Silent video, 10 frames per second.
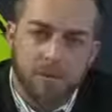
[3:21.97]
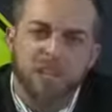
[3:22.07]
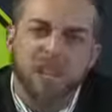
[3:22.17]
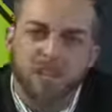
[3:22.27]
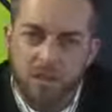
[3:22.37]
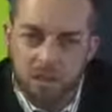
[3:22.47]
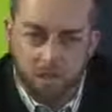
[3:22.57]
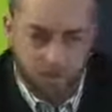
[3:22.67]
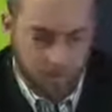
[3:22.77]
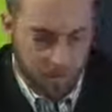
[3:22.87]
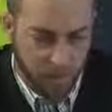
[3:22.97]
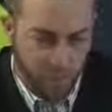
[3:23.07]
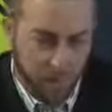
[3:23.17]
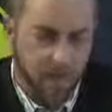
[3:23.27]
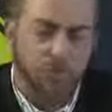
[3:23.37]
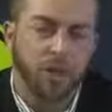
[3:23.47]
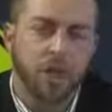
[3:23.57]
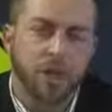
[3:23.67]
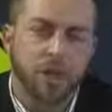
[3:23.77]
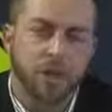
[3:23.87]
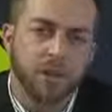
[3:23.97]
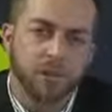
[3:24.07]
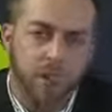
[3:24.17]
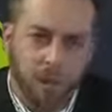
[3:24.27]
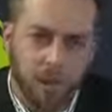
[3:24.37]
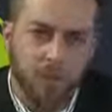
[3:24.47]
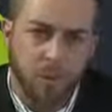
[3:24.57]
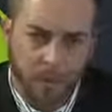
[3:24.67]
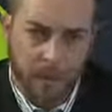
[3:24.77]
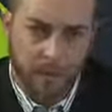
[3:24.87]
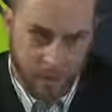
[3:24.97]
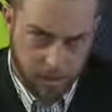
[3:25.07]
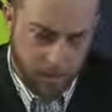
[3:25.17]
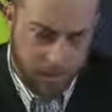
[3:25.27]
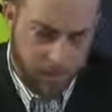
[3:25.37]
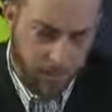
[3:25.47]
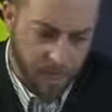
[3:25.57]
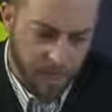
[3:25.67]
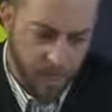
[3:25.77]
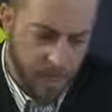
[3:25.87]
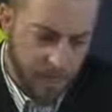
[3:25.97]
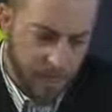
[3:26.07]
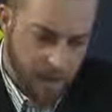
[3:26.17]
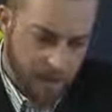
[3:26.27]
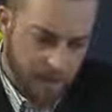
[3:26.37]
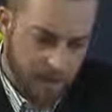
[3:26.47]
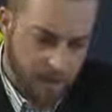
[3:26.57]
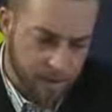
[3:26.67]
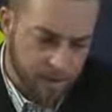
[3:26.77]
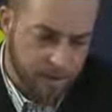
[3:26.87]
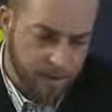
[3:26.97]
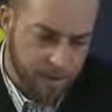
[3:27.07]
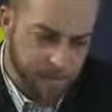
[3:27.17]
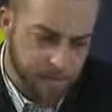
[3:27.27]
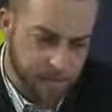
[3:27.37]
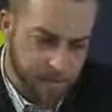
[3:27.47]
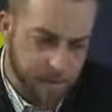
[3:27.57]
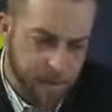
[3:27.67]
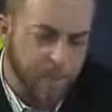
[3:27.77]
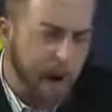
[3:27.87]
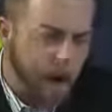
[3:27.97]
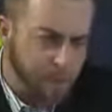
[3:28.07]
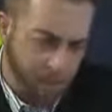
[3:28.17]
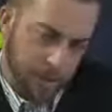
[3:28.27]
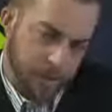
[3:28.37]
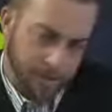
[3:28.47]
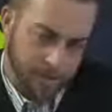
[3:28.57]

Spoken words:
within the system. Encourage a little rebellion. And the hypocrisy